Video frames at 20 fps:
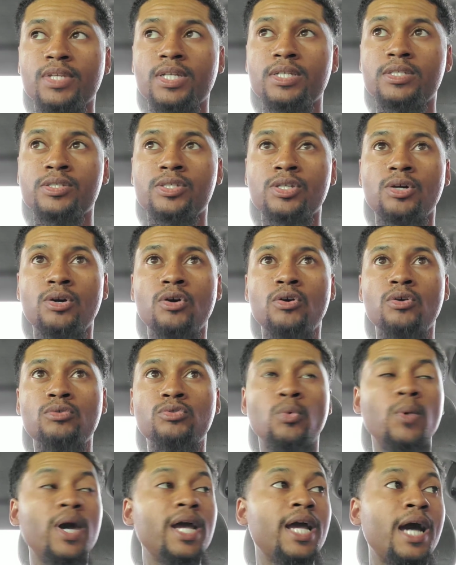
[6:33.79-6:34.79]
So
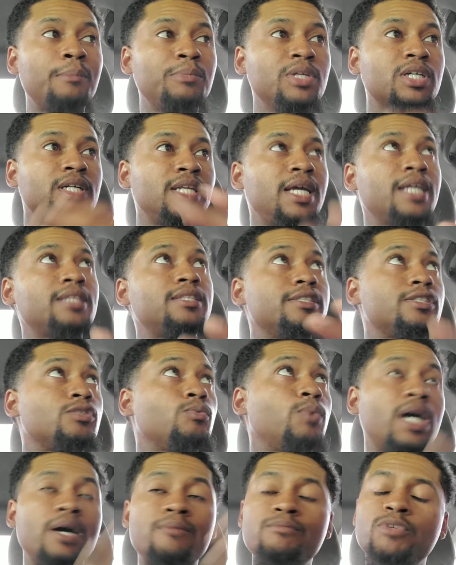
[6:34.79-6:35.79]
the way I'm looking at this, the
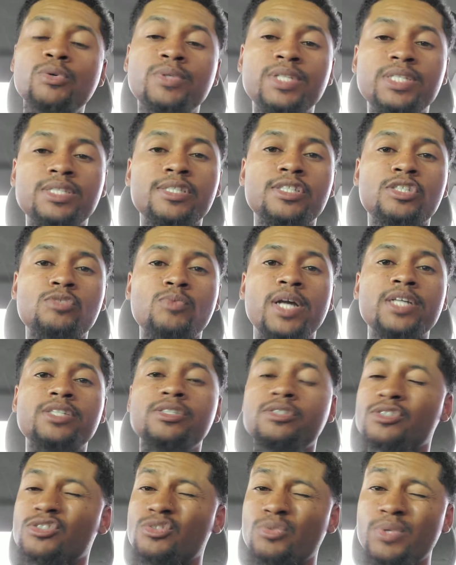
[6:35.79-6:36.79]
way I'm viewing this situation,
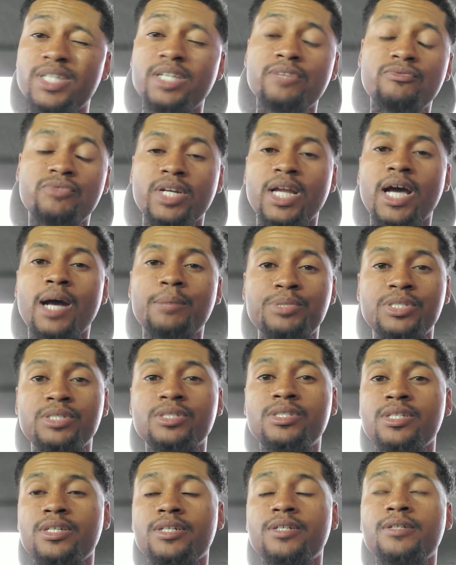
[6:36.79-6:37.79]
there's three different
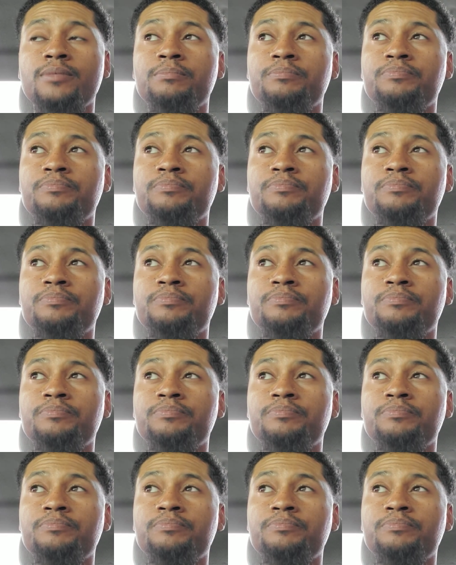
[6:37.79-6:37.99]
options here.